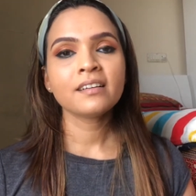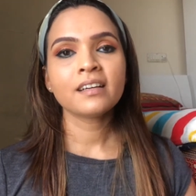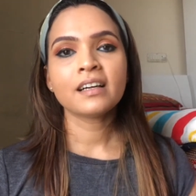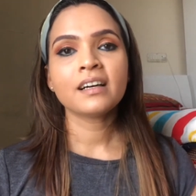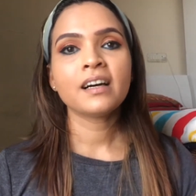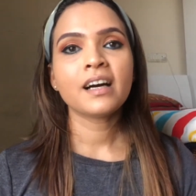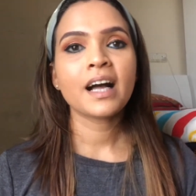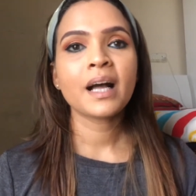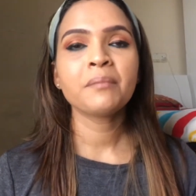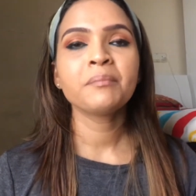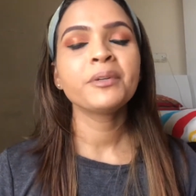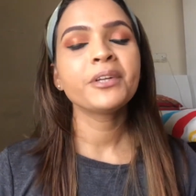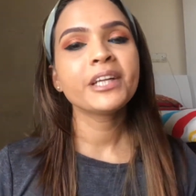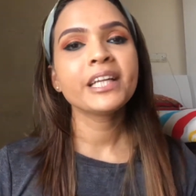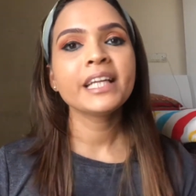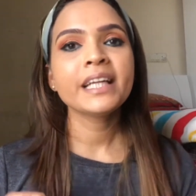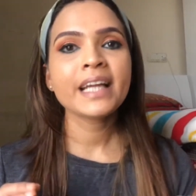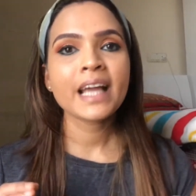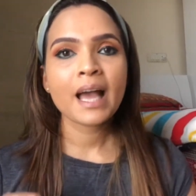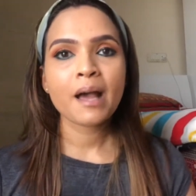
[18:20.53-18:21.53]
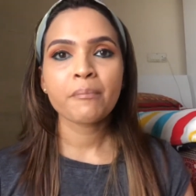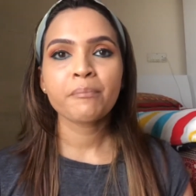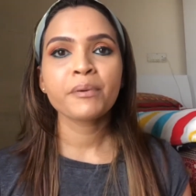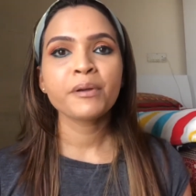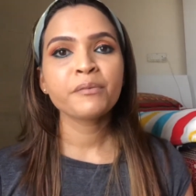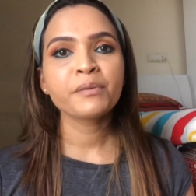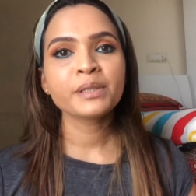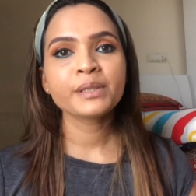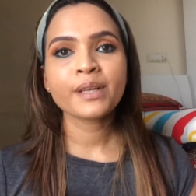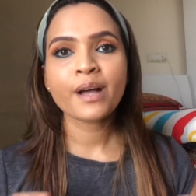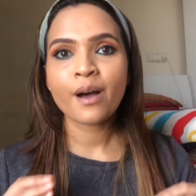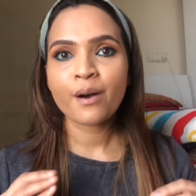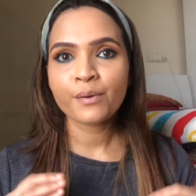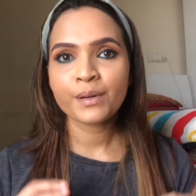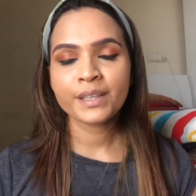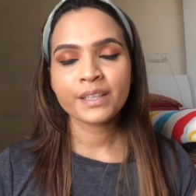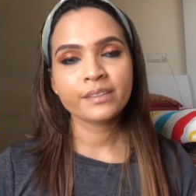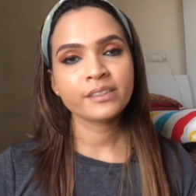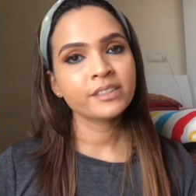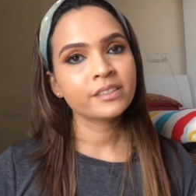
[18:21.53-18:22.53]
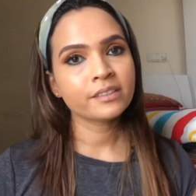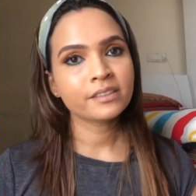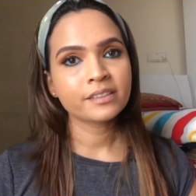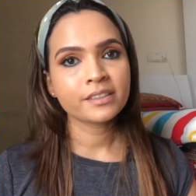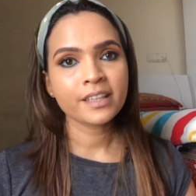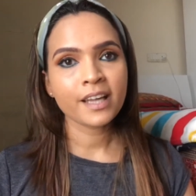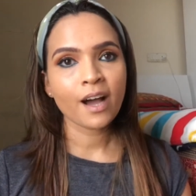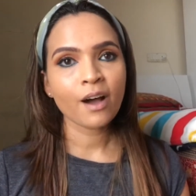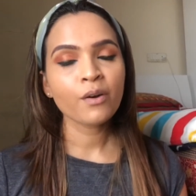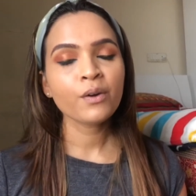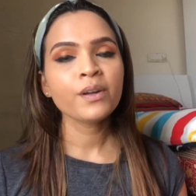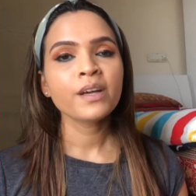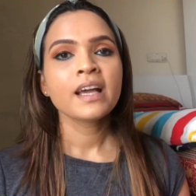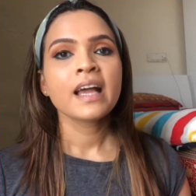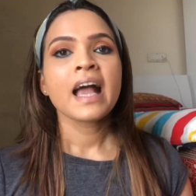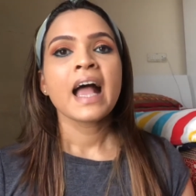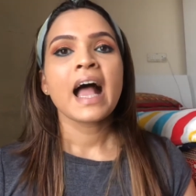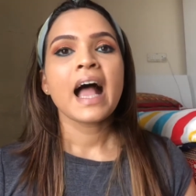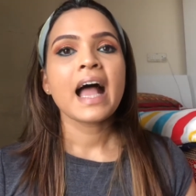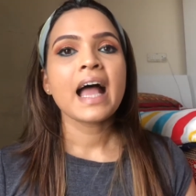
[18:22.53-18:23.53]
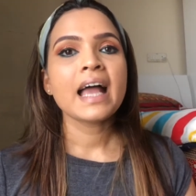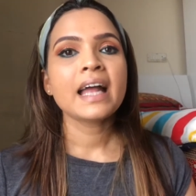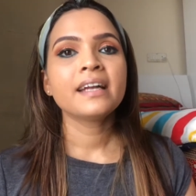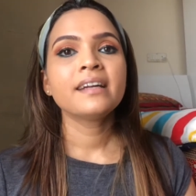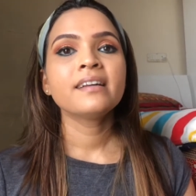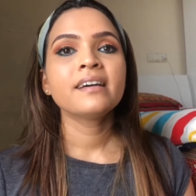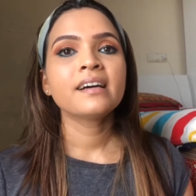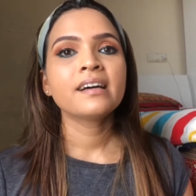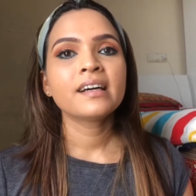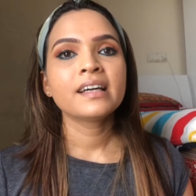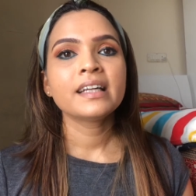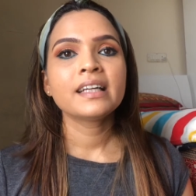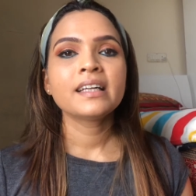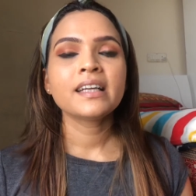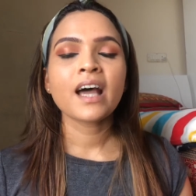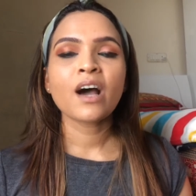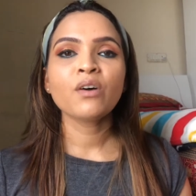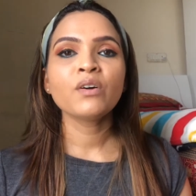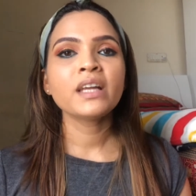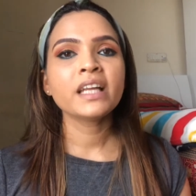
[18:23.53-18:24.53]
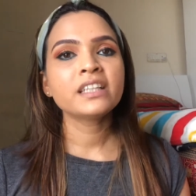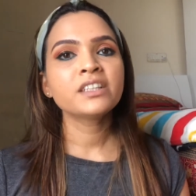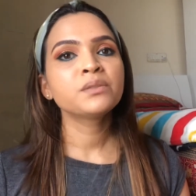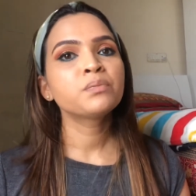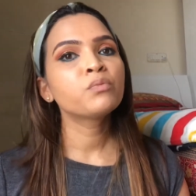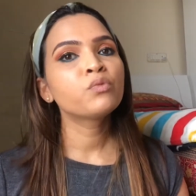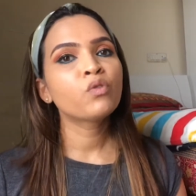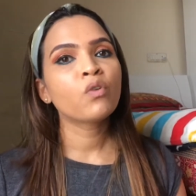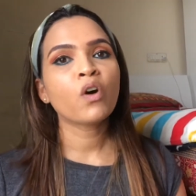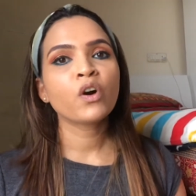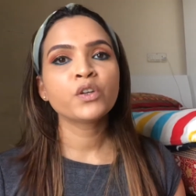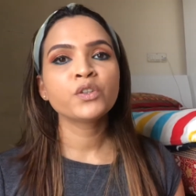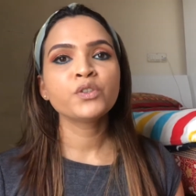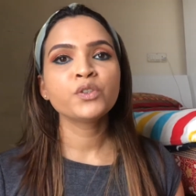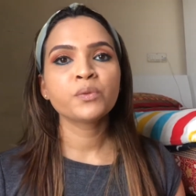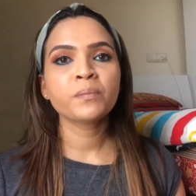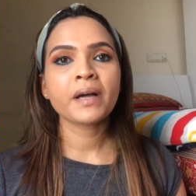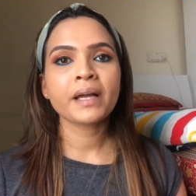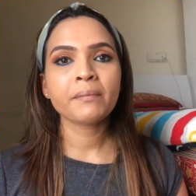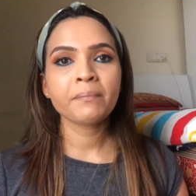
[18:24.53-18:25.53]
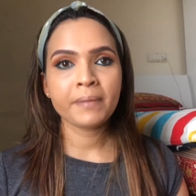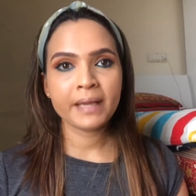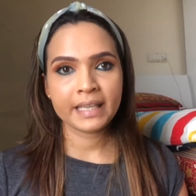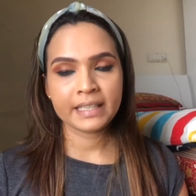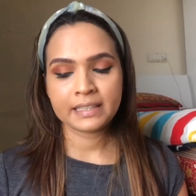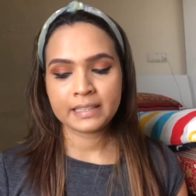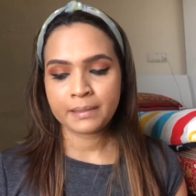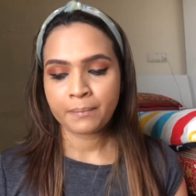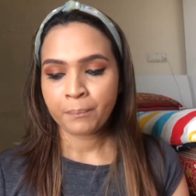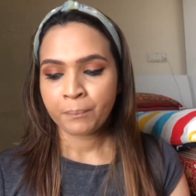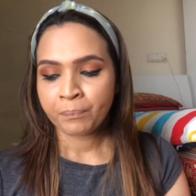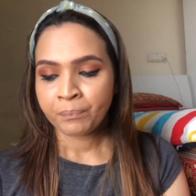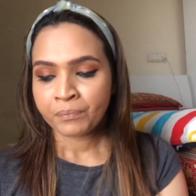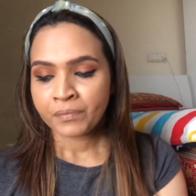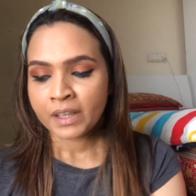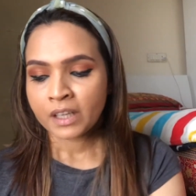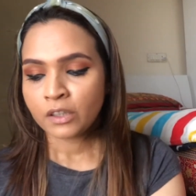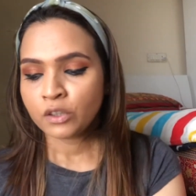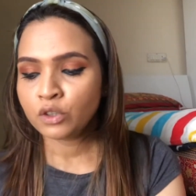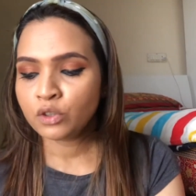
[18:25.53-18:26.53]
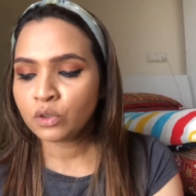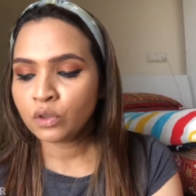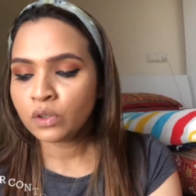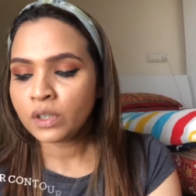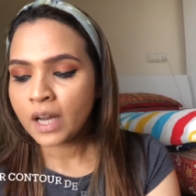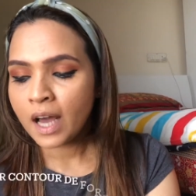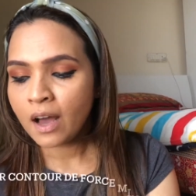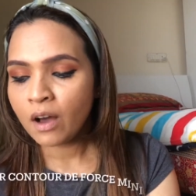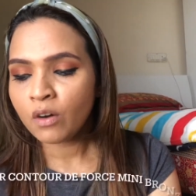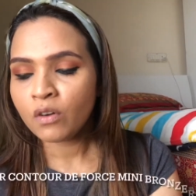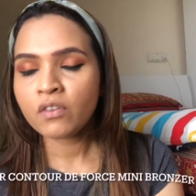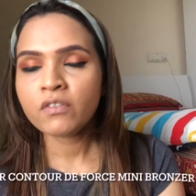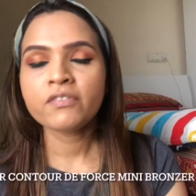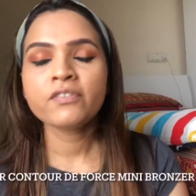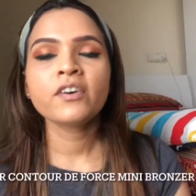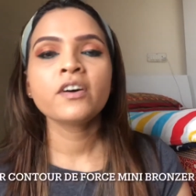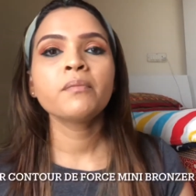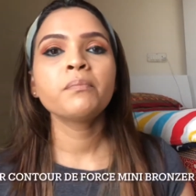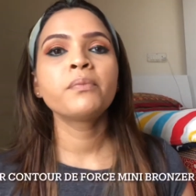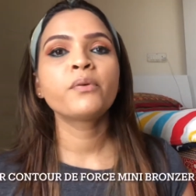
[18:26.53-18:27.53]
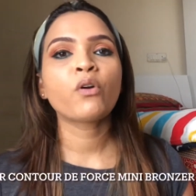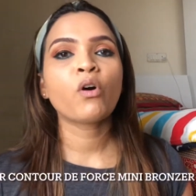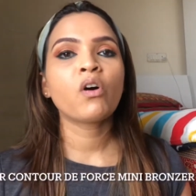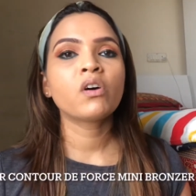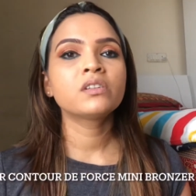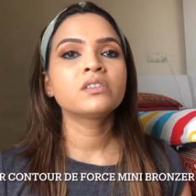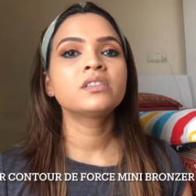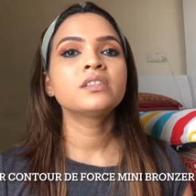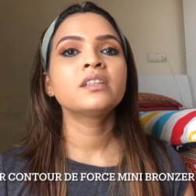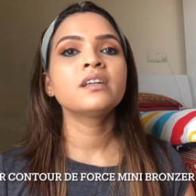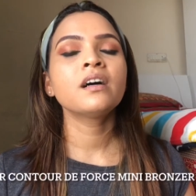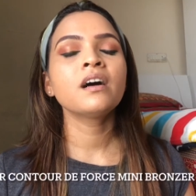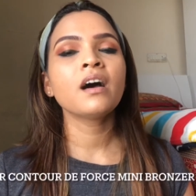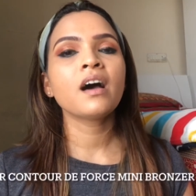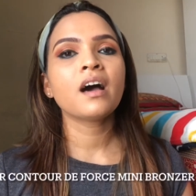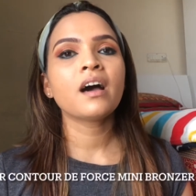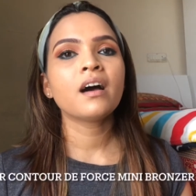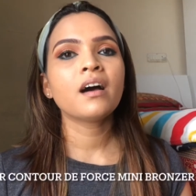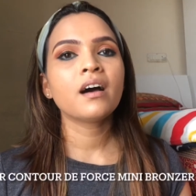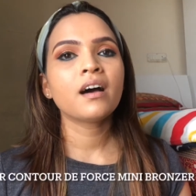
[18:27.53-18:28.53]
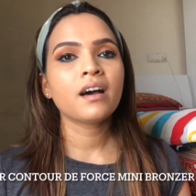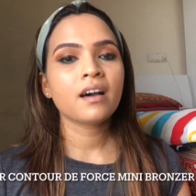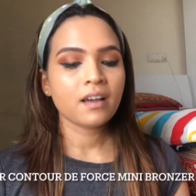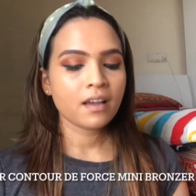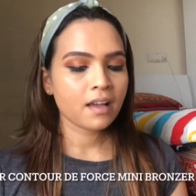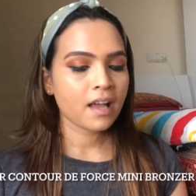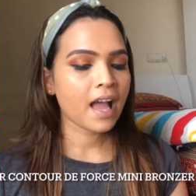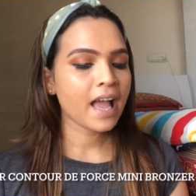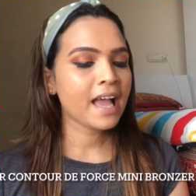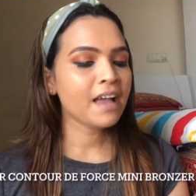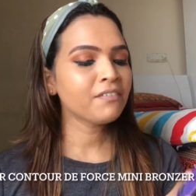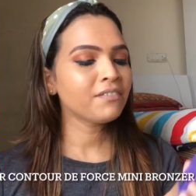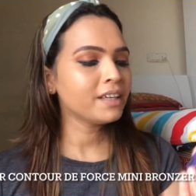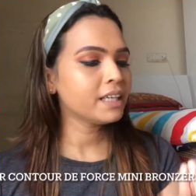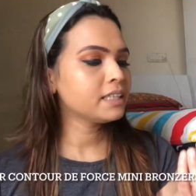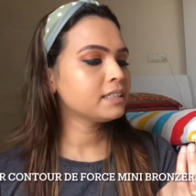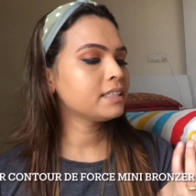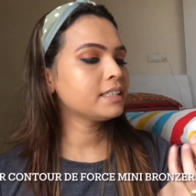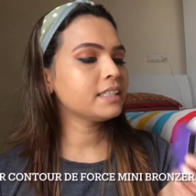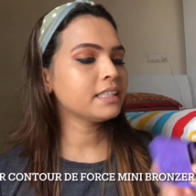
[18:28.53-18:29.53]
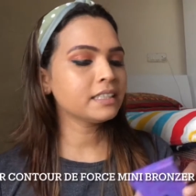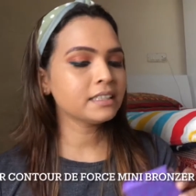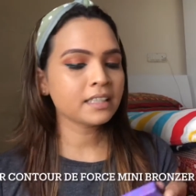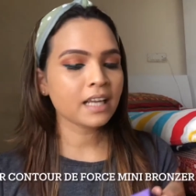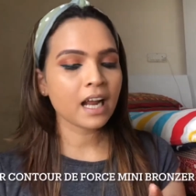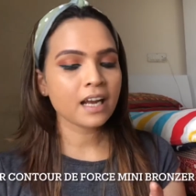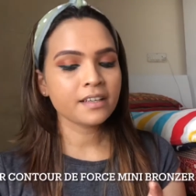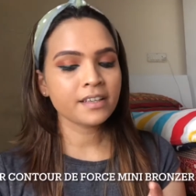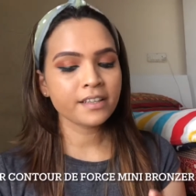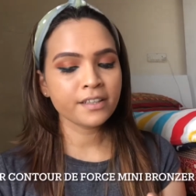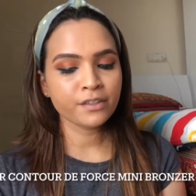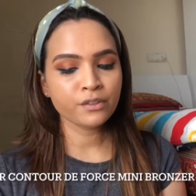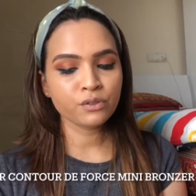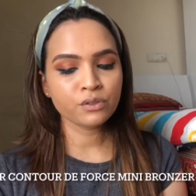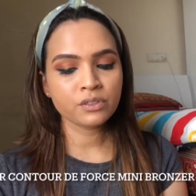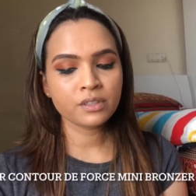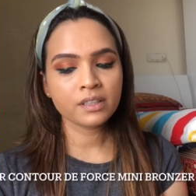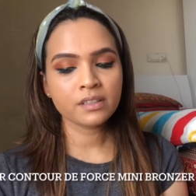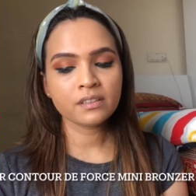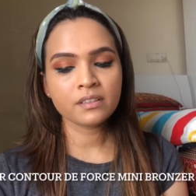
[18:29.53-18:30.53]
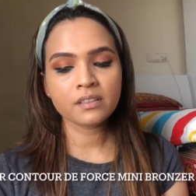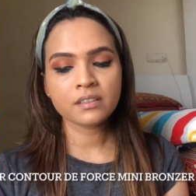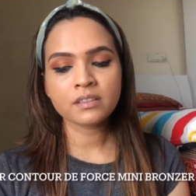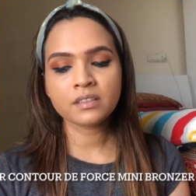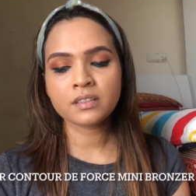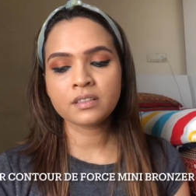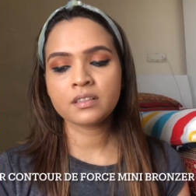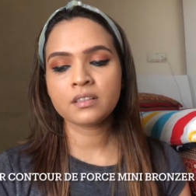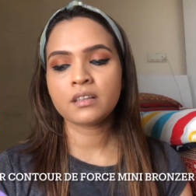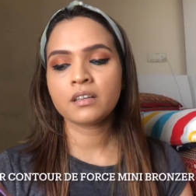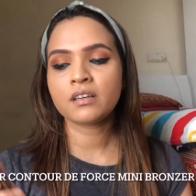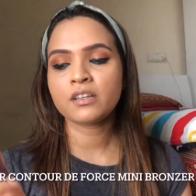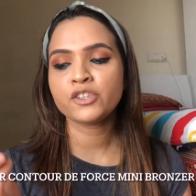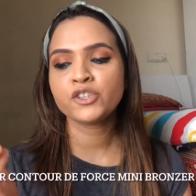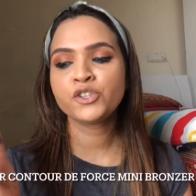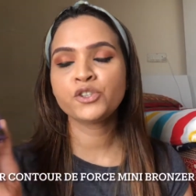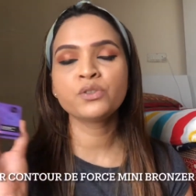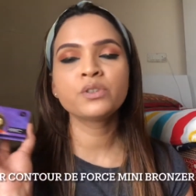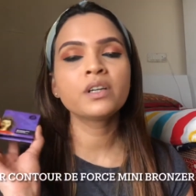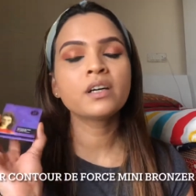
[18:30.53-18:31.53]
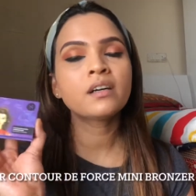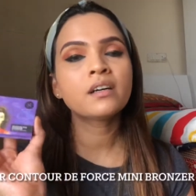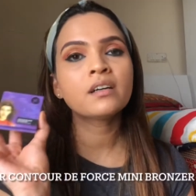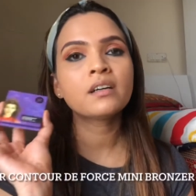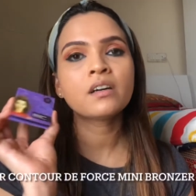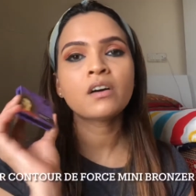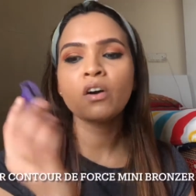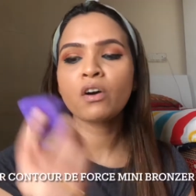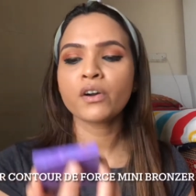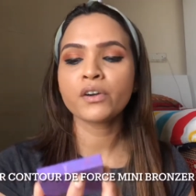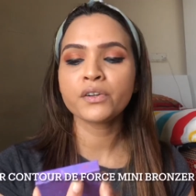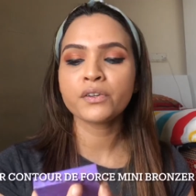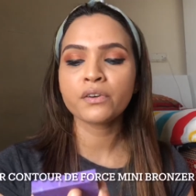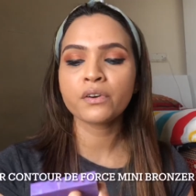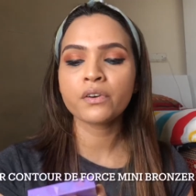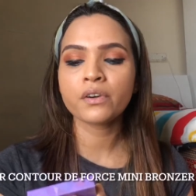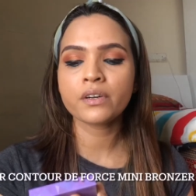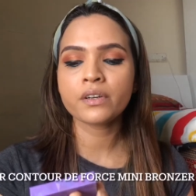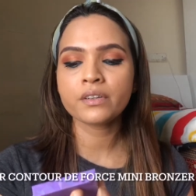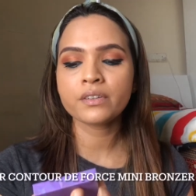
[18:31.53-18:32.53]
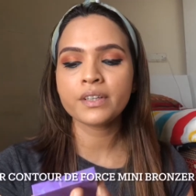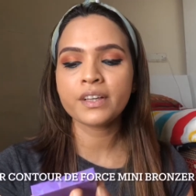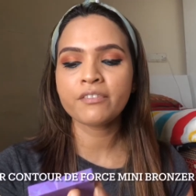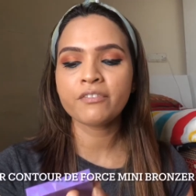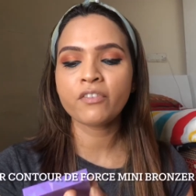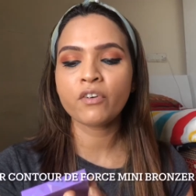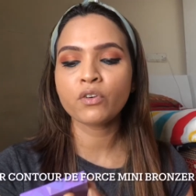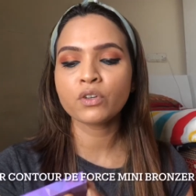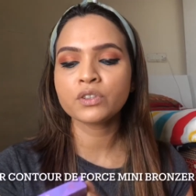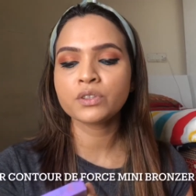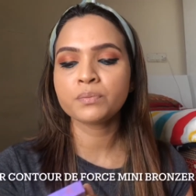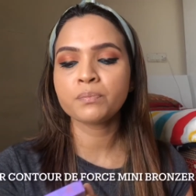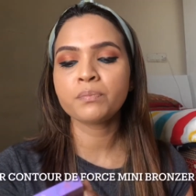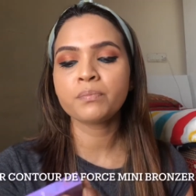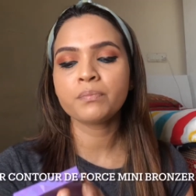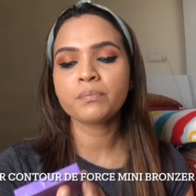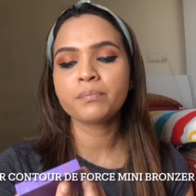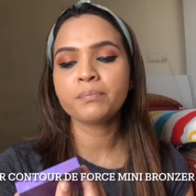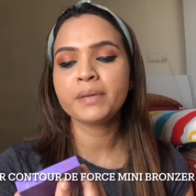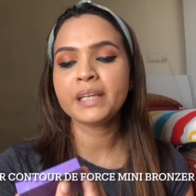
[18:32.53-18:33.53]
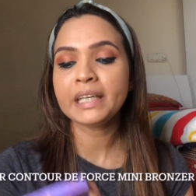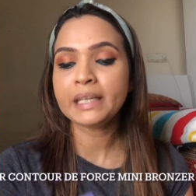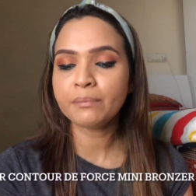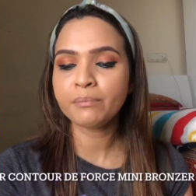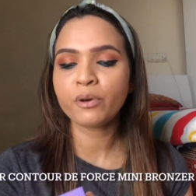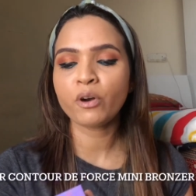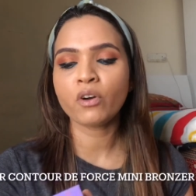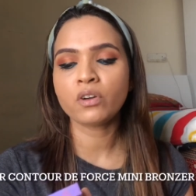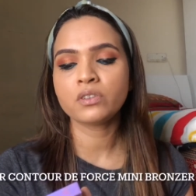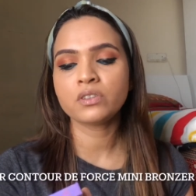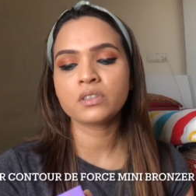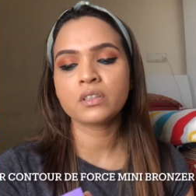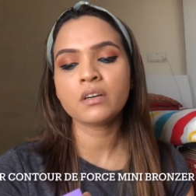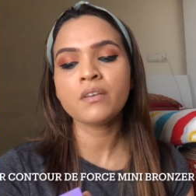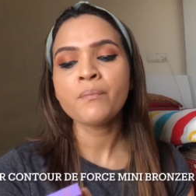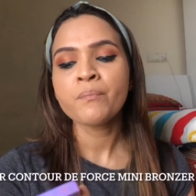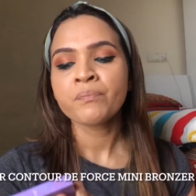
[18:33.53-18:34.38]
Uh, I'm really happy with how it has turned out and uh, now let's move on to my base so now for bronzer uh, I have recently started using this uh, sugar contour De Force mini bronzer